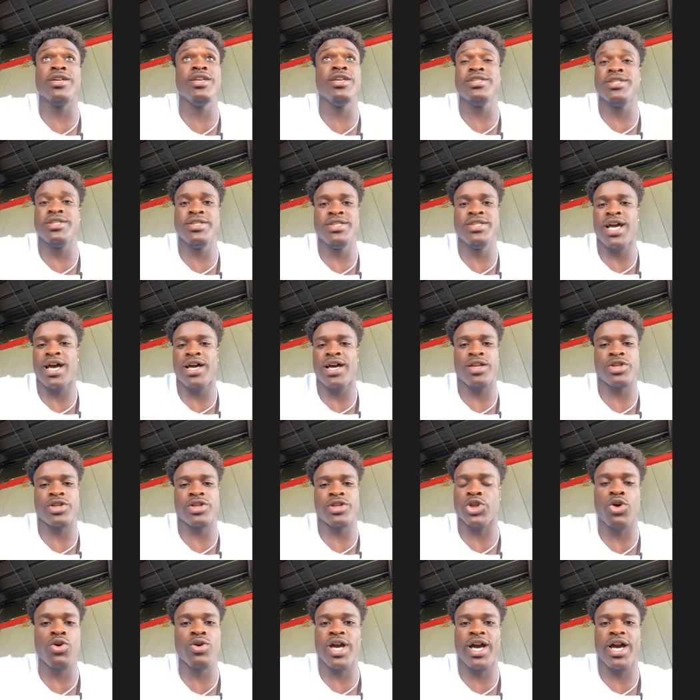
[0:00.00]
He's not a
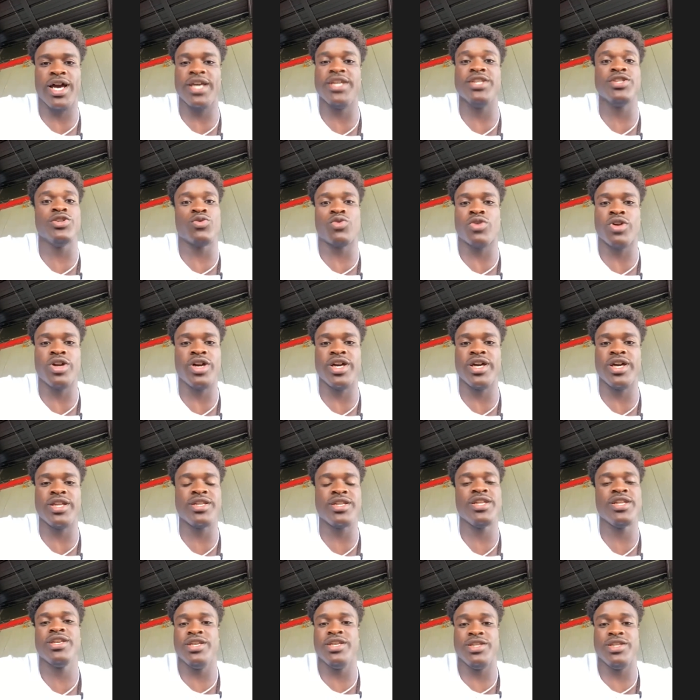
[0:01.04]
slow guy. He can run.
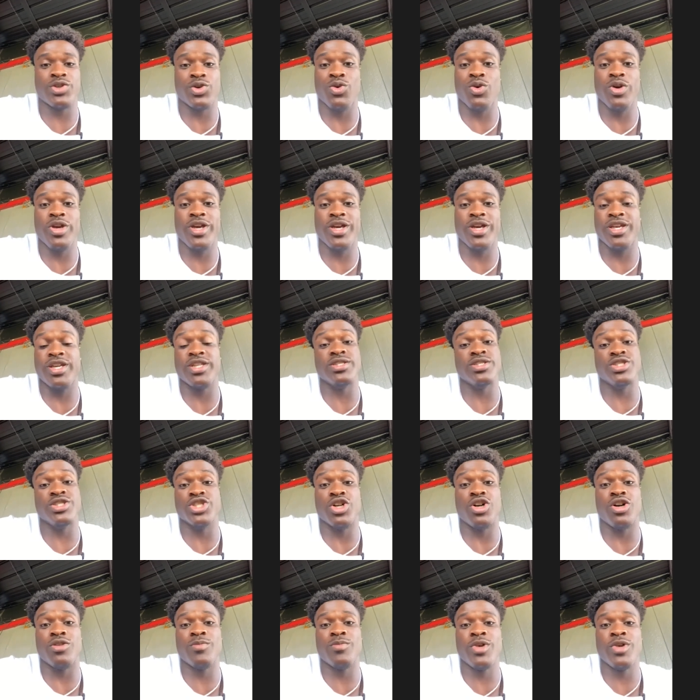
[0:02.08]
He's quick. He can
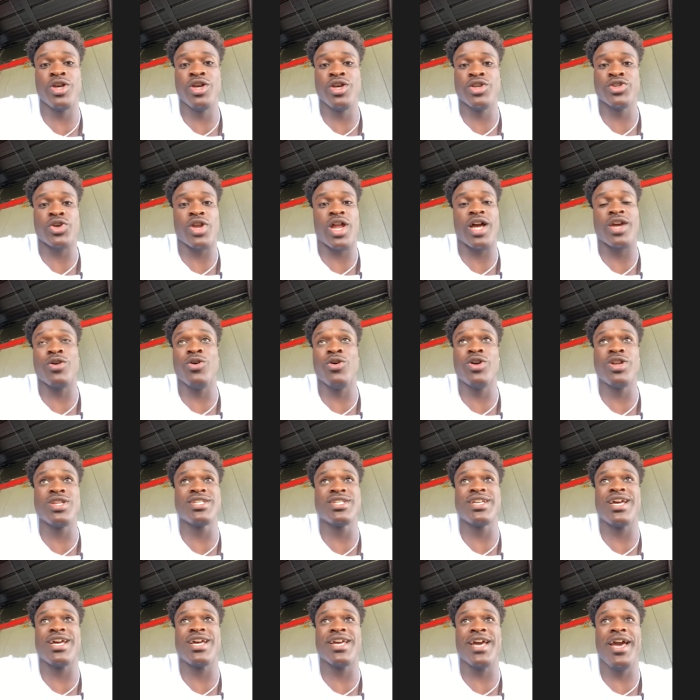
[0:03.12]
jump. So like going
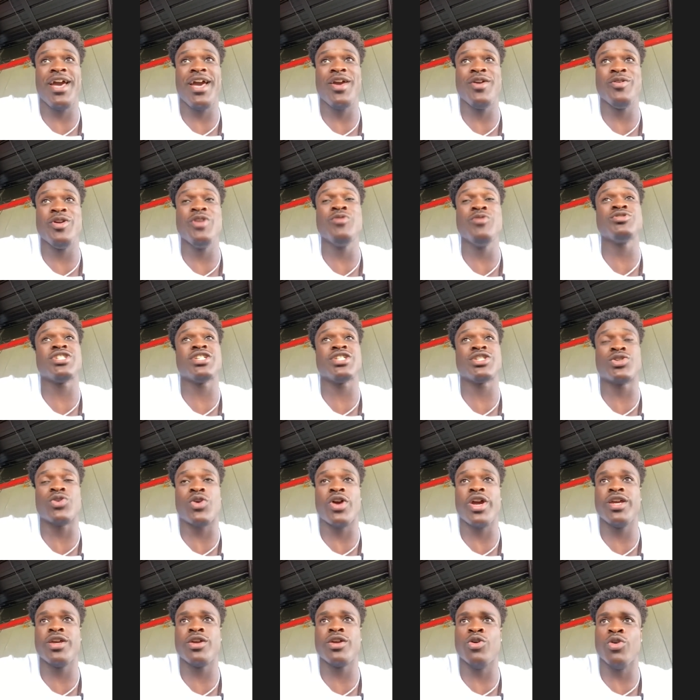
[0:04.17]
into that game, it was just
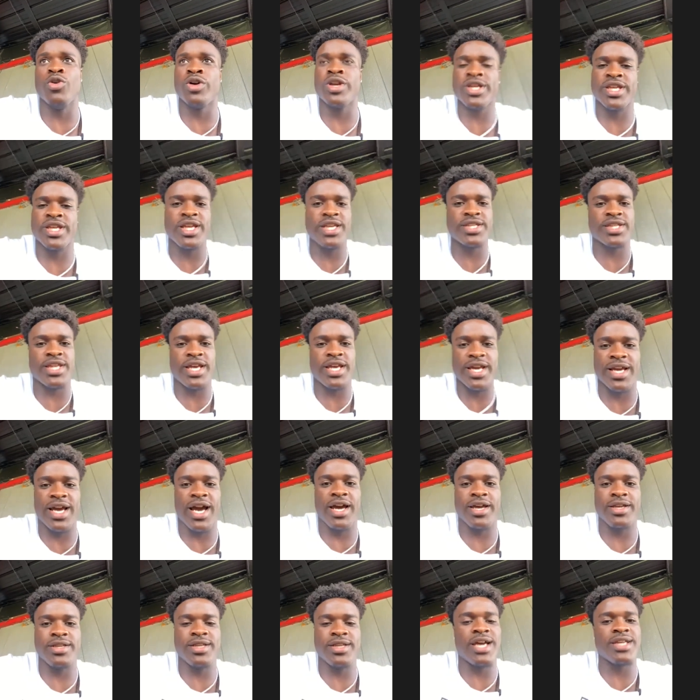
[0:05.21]
great going against that
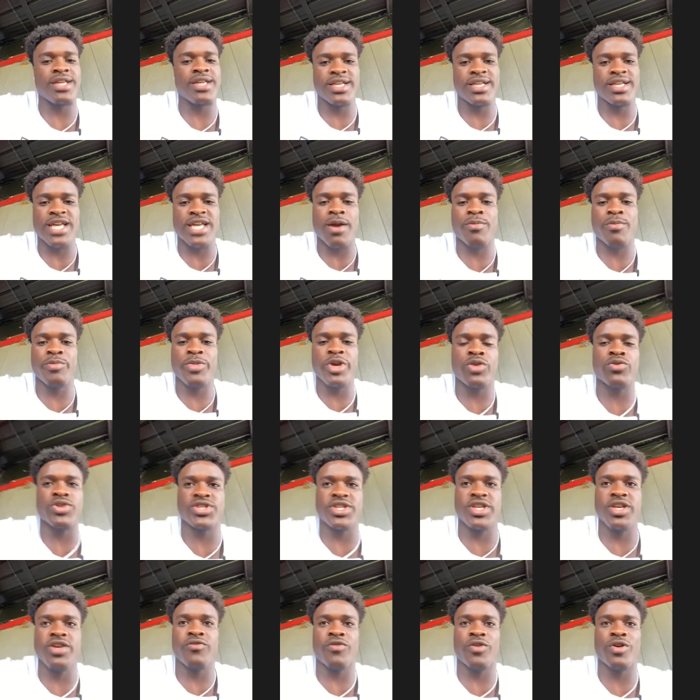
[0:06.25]
guy, like that type of big
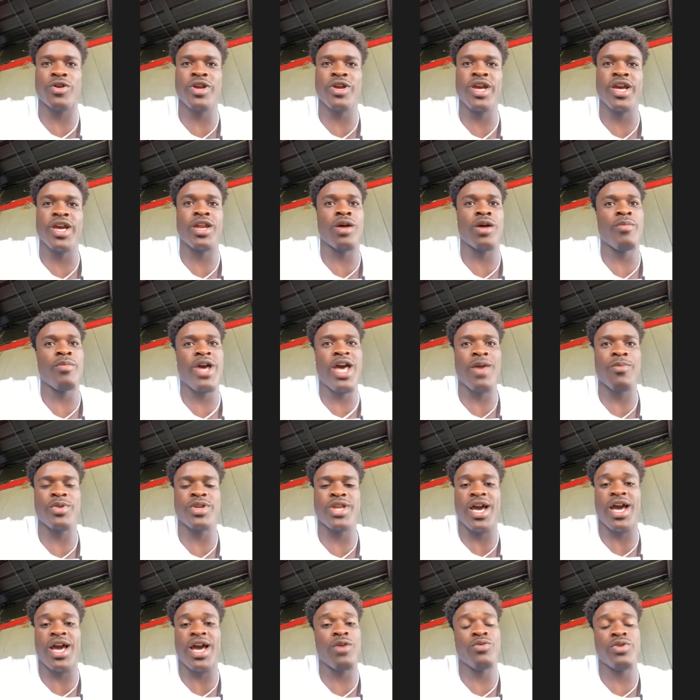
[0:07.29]
receiver. And I'm happy
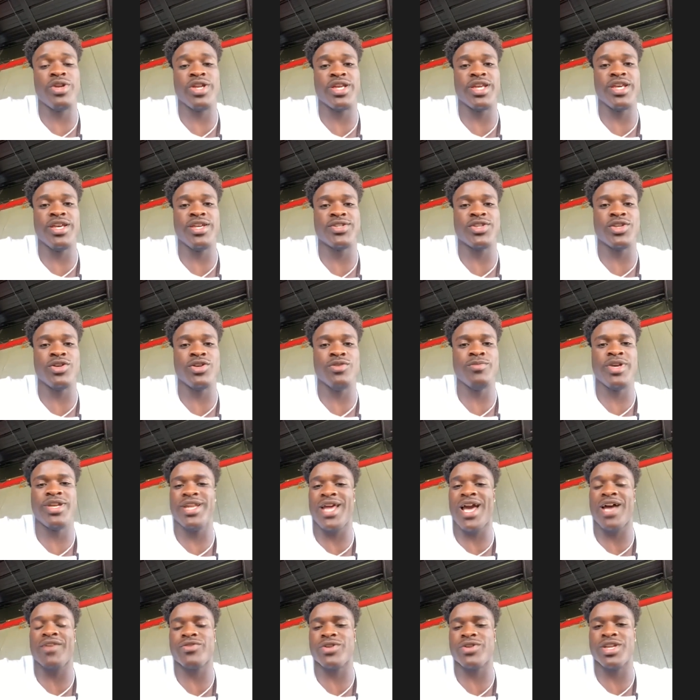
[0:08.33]
that I went against him. And
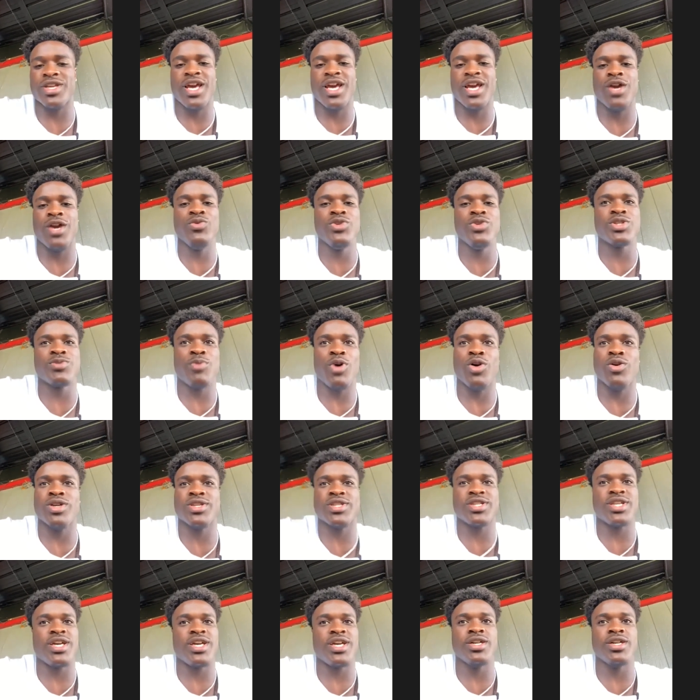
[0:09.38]
after the game, we spoke and
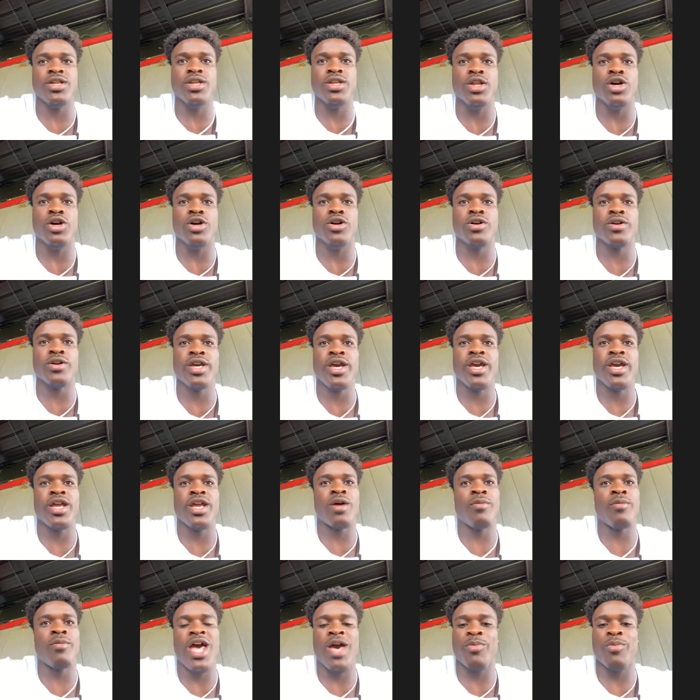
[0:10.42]
said good luck. And
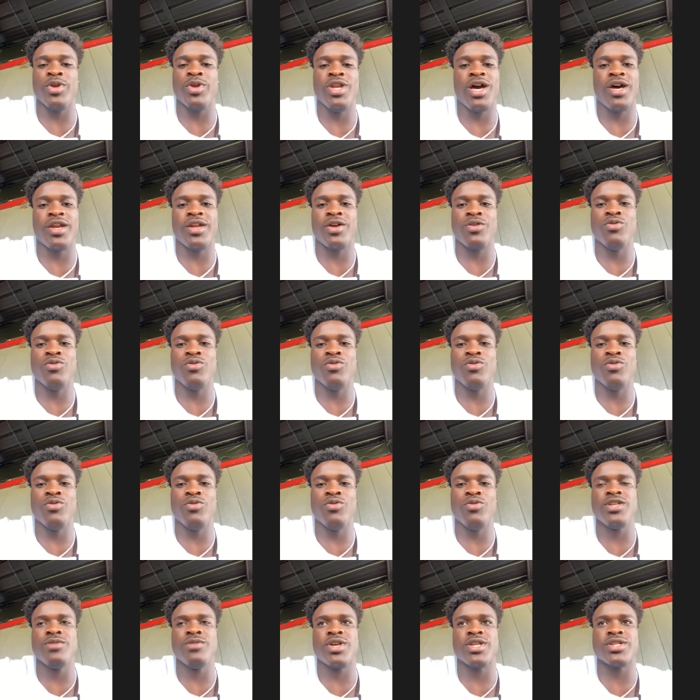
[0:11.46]
I'm happy now that we're both
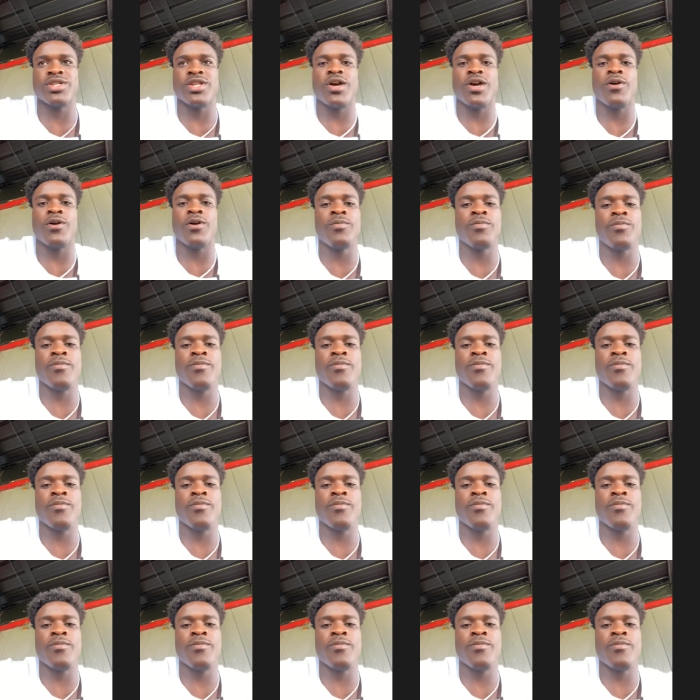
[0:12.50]
teammates now.